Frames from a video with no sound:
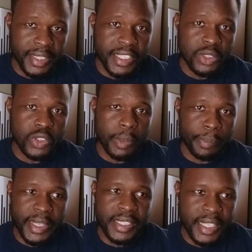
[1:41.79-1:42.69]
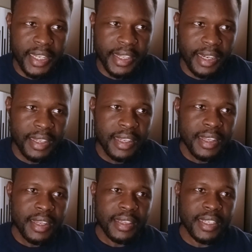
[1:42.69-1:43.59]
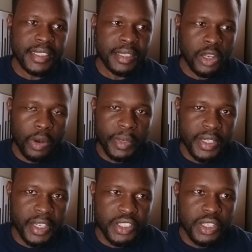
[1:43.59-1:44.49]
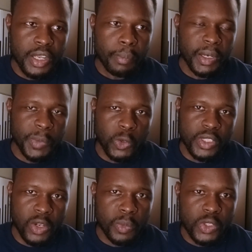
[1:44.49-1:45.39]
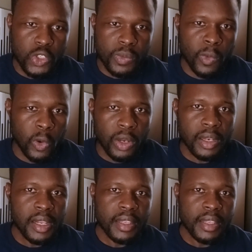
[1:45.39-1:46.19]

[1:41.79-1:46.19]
That is not a base area. That is the lower mid-range, but because the room is so small,